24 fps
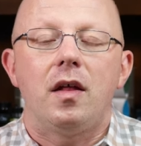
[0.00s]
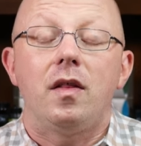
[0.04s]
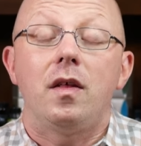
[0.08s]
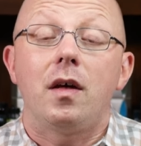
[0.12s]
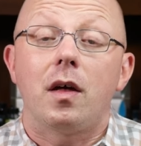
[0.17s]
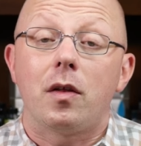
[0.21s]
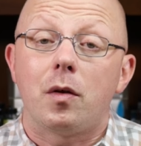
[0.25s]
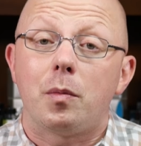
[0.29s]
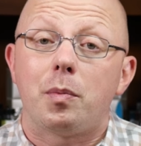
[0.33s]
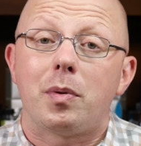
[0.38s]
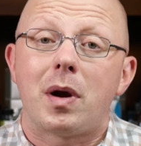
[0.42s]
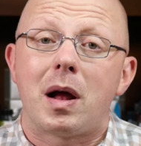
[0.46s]
The
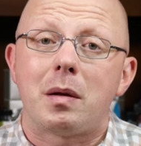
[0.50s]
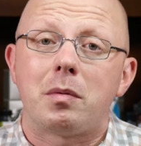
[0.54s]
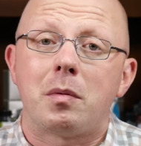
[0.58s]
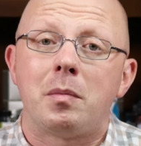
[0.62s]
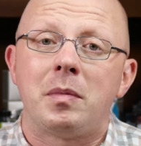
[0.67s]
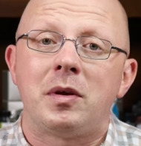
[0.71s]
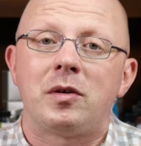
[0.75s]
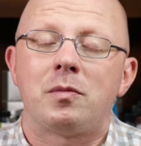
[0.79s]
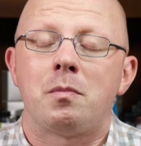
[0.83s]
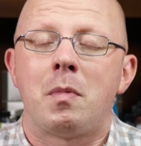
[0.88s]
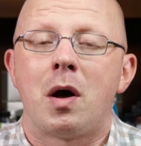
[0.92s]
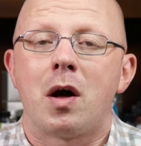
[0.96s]
other
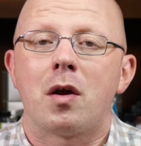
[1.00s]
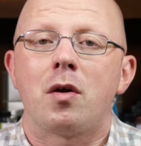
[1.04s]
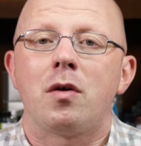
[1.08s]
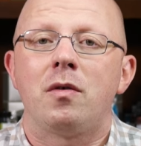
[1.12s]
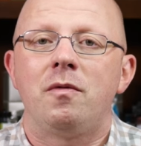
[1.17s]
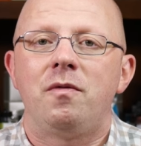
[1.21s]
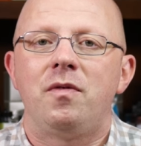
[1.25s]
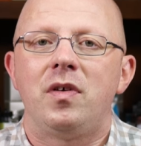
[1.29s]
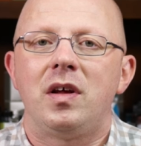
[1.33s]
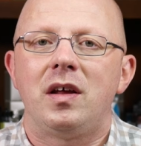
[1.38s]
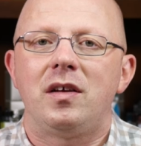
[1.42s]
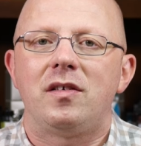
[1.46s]
problem is
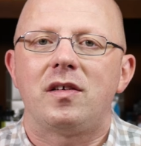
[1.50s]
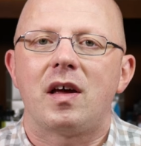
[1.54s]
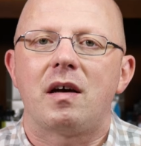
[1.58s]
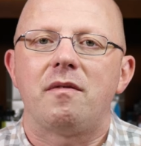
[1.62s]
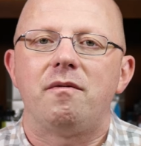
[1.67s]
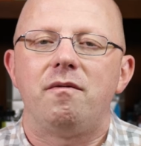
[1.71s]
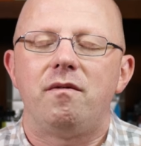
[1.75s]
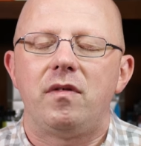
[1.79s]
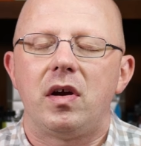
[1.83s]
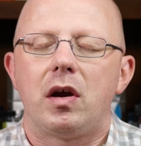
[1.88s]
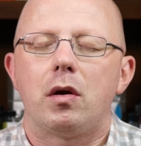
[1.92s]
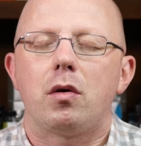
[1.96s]
modern feeds
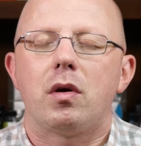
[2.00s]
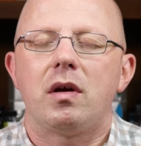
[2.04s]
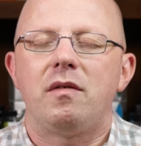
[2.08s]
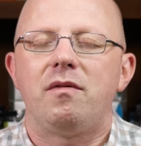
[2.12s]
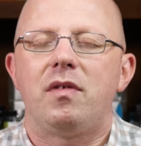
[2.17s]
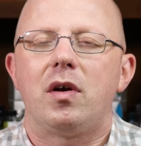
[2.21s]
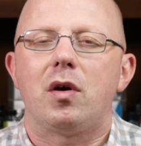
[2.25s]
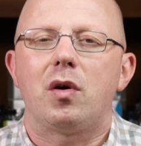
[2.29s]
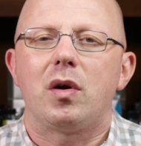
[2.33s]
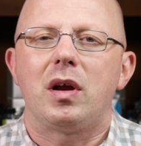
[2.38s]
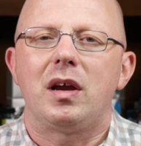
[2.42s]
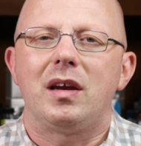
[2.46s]
have very,
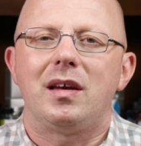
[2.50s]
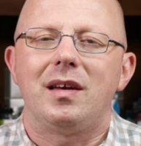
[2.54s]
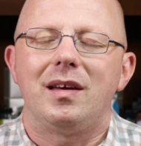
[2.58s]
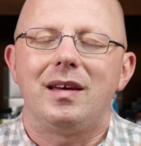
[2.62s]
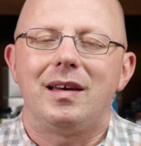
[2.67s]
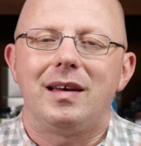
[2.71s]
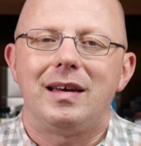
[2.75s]
very